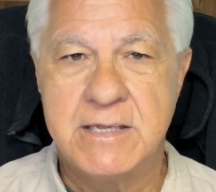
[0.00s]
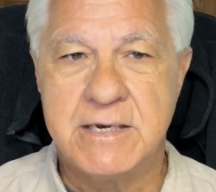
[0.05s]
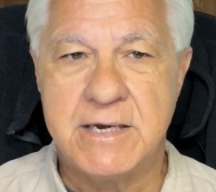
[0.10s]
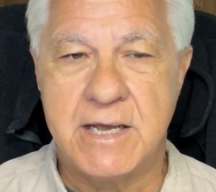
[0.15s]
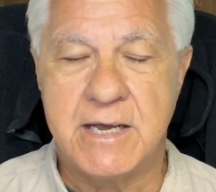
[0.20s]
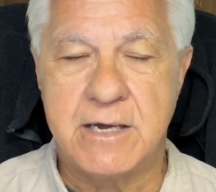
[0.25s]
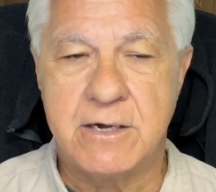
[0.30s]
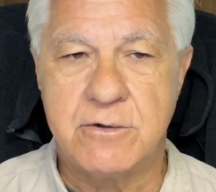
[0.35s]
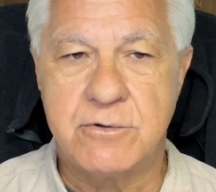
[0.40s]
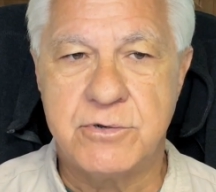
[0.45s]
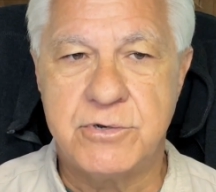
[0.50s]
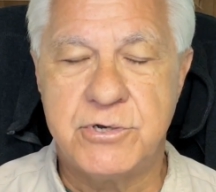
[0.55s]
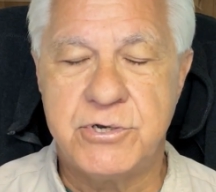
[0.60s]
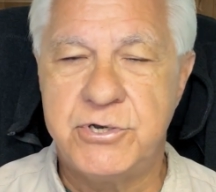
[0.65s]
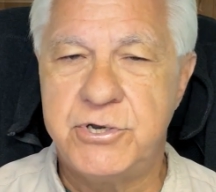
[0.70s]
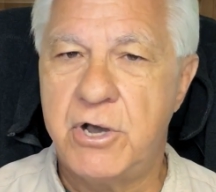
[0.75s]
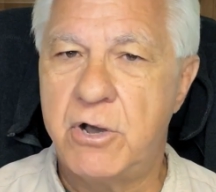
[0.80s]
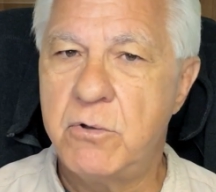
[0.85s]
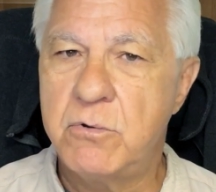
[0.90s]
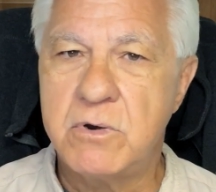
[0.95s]
Now,
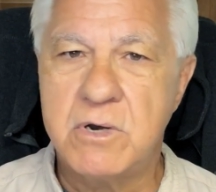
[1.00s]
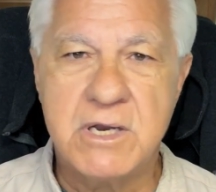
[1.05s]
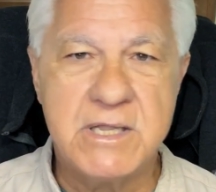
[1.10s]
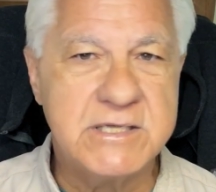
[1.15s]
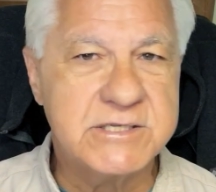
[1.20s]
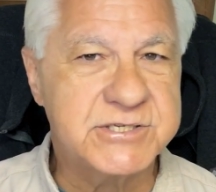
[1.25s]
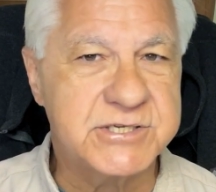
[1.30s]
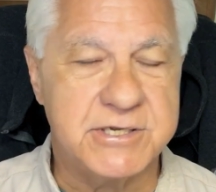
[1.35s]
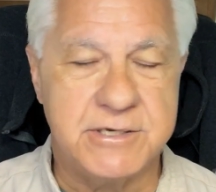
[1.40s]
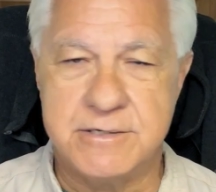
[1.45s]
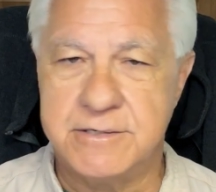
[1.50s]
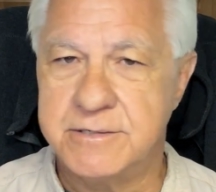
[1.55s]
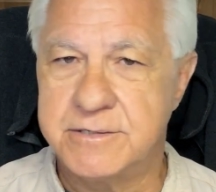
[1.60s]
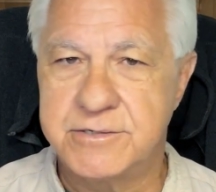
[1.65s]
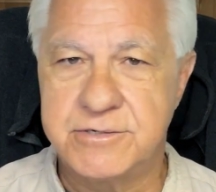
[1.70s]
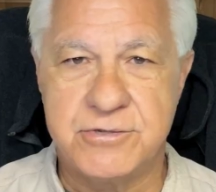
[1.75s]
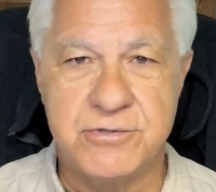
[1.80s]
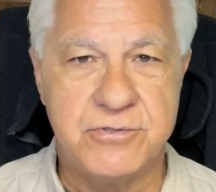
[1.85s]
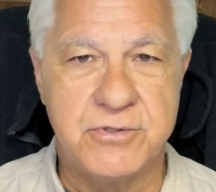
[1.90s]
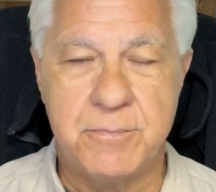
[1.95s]
don't listen
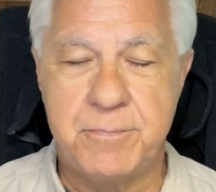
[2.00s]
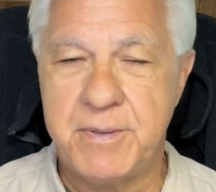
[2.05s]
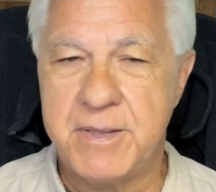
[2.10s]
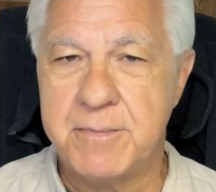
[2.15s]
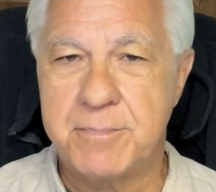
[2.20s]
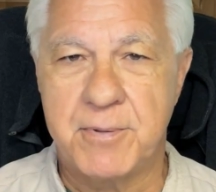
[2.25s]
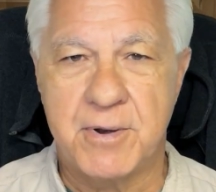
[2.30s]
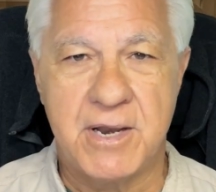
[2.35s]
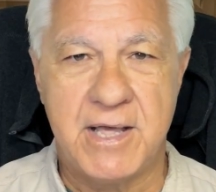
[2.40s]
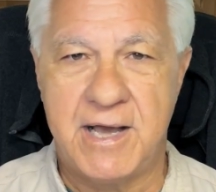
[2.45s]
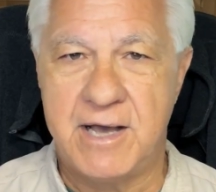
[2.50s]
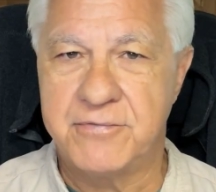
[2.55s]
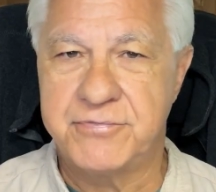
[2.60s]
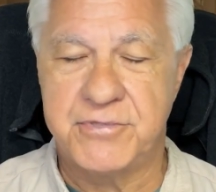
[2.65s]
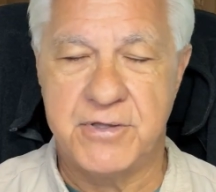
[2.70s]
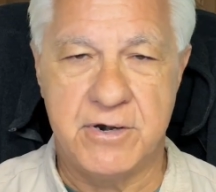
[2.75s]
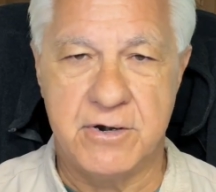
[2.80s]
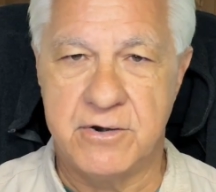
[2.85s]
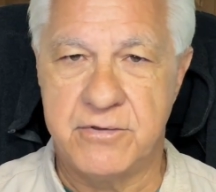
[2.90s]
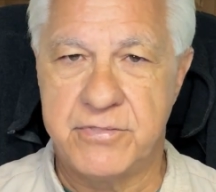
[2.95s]
to the people out
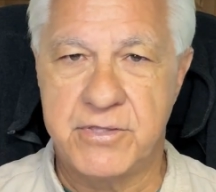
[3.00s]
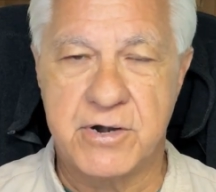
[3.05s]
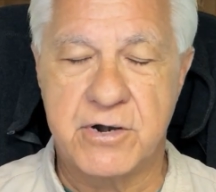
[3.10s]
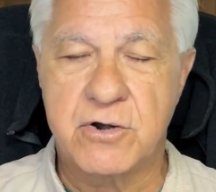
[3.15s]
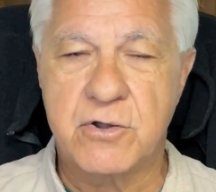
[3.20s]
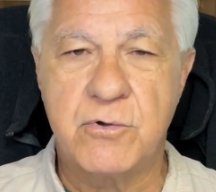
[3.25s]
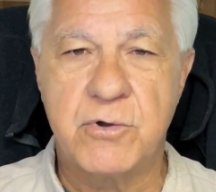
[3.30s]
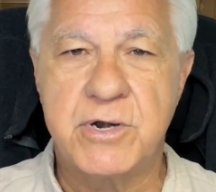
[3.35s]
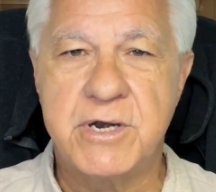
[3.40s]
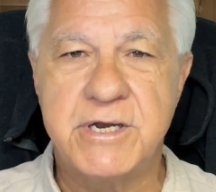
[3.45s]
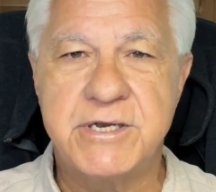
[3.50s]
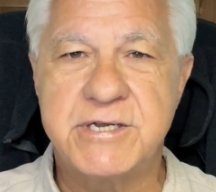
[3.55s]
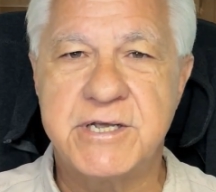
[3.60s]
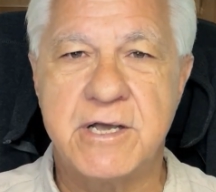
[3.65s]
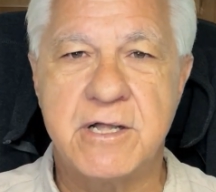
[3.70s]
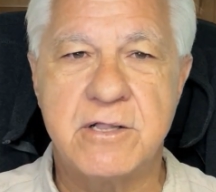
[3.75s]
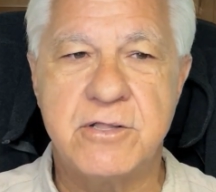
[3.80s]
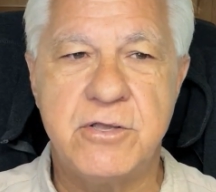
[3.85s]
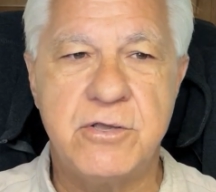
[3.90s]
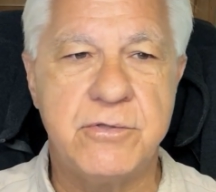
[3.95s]
there that are going to
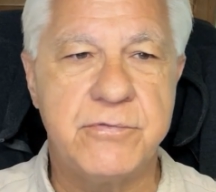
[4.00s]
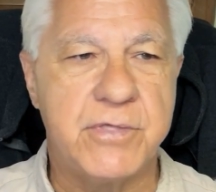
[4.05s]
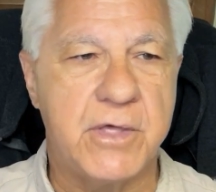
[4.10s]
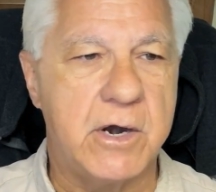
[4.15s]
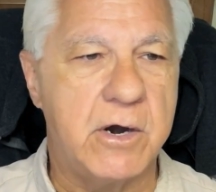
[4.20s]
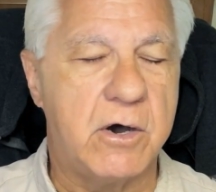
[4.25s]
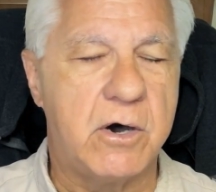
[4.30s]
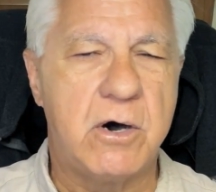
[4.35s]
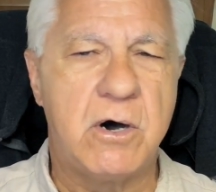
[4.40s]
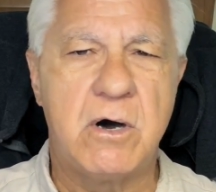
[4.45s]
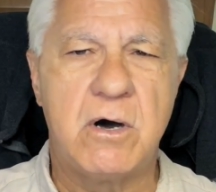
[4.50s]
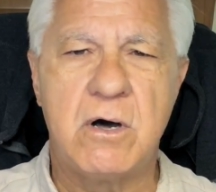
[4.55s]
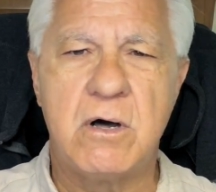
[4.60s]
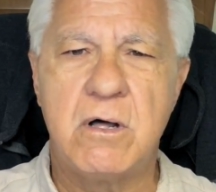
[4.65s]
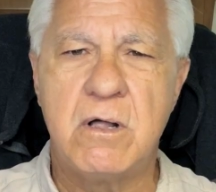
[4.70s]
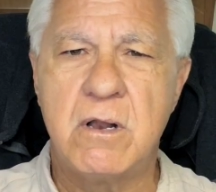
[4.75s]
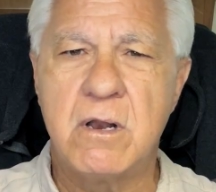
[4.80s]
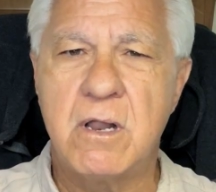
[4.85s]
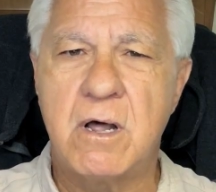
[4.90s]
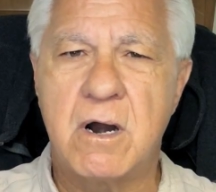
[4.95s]
tell you that
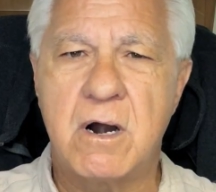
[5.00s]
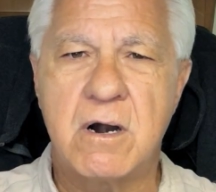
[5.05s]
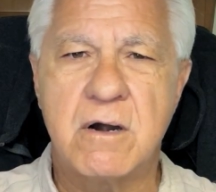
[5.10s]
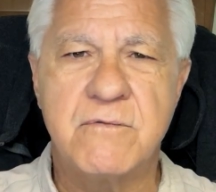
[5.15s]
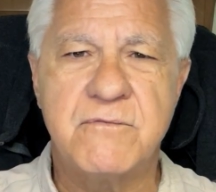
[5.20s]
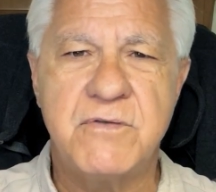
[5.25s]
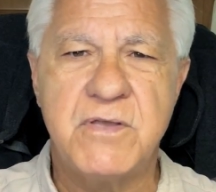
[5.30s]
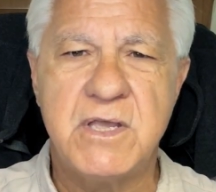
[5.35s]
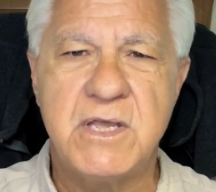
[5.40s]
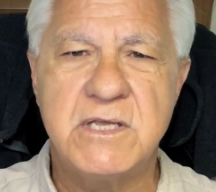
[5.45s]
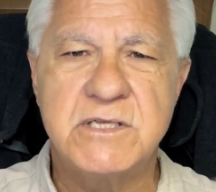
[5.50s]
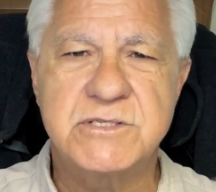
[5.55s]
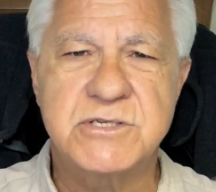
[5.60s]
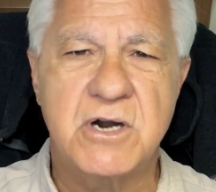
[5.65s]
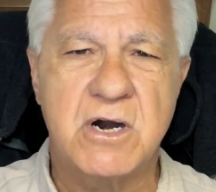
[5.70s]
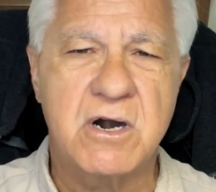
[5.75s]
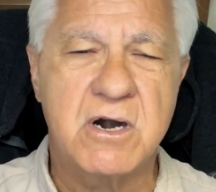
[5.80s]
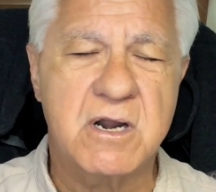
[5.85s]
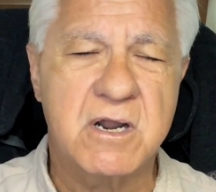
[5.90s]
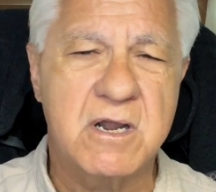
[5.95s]
all RVs
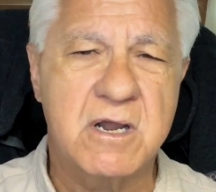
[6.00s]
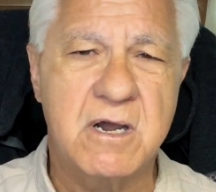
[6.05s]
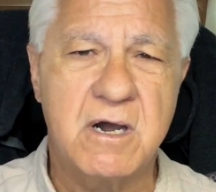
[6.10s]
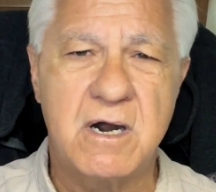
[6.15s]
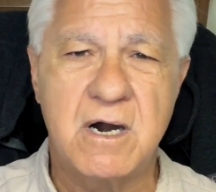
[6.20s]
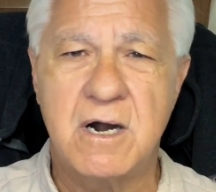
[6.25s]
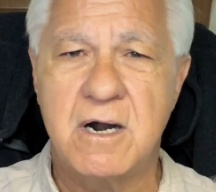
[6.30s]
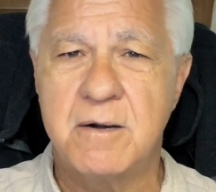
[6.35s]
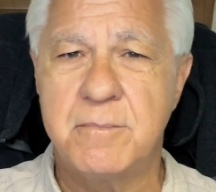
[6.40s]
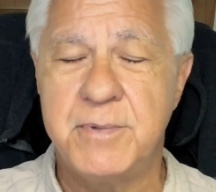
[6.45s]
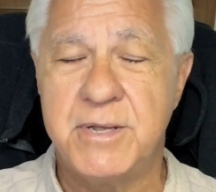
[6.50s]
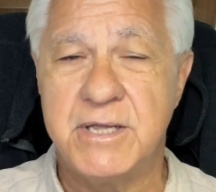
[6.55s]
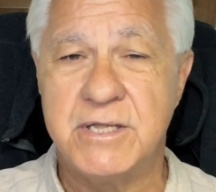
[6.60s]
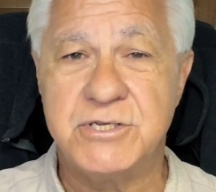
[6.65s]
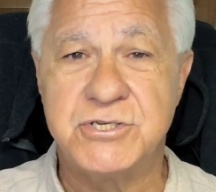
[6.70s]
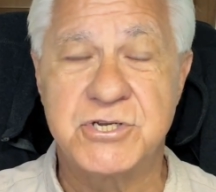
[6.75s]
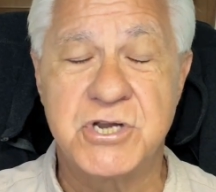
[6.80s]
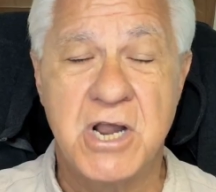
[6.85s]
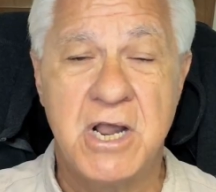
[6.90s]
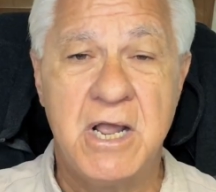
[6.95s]
are
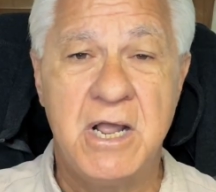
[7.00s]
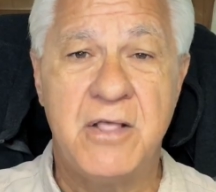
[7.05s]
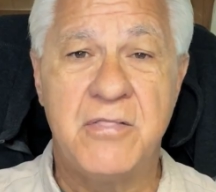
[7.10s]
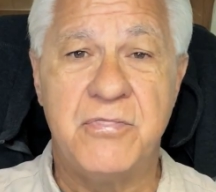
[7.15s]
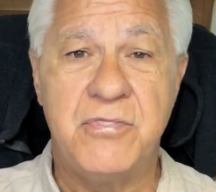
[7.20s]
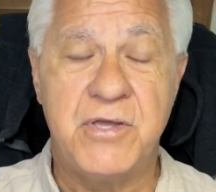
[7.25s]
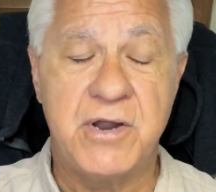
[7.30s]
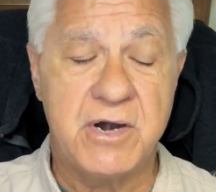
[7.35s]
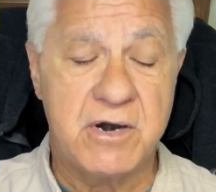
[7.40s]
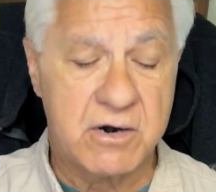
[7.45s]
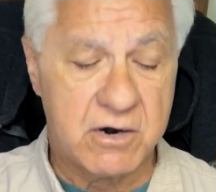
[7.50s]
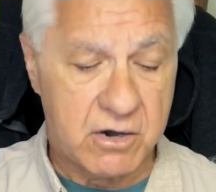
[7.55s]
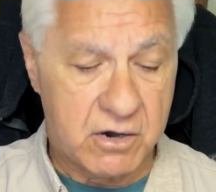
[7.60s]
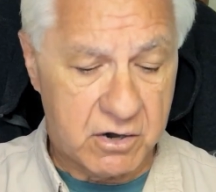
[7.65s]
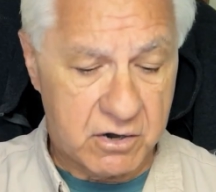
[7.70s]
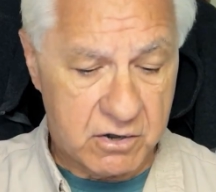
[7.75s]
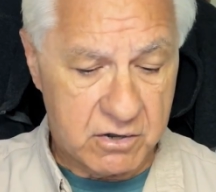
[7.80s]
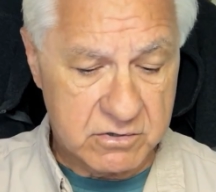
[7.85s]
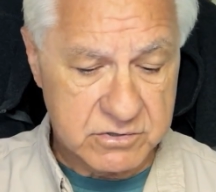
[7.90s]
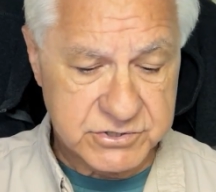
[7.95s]
garbage, they're
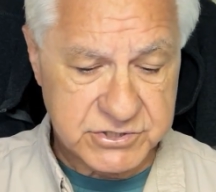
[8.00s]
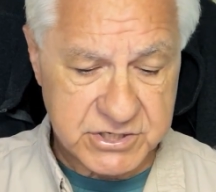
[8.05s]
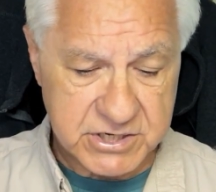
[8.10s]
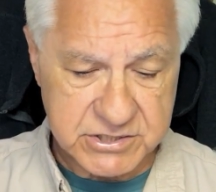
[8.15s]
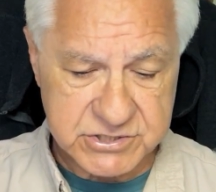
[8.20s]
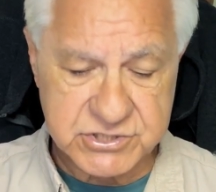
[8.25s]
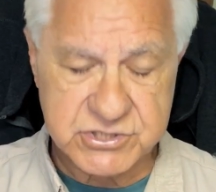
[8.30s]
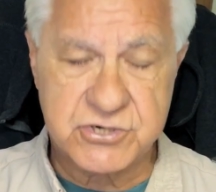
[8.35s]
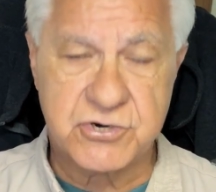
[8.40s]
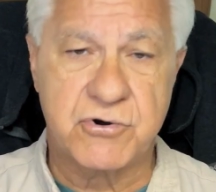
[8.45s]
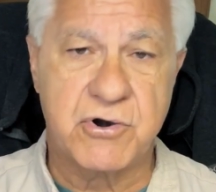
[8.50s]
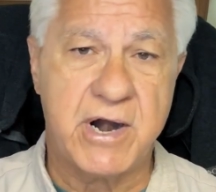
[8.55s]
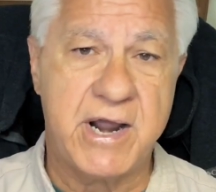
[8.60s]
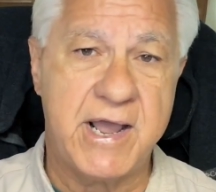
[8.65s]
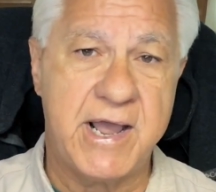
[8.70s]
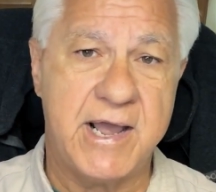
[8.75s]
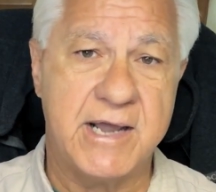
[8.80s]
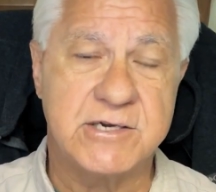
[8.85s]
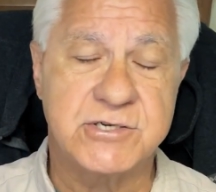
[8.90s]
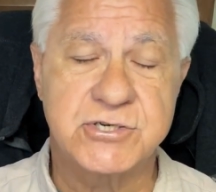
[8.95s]
all just
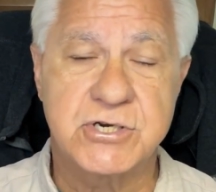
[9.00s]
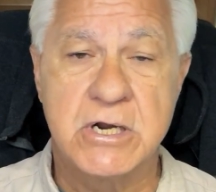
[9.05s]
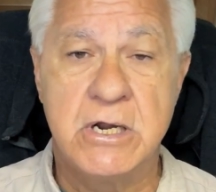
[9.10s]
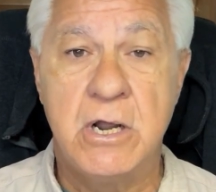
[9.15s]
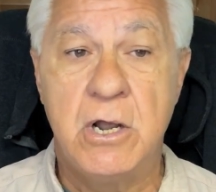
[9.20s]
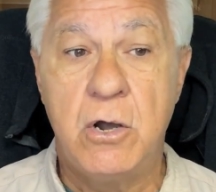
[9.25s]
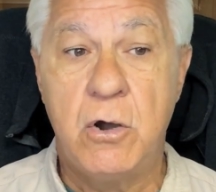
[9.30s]
trash,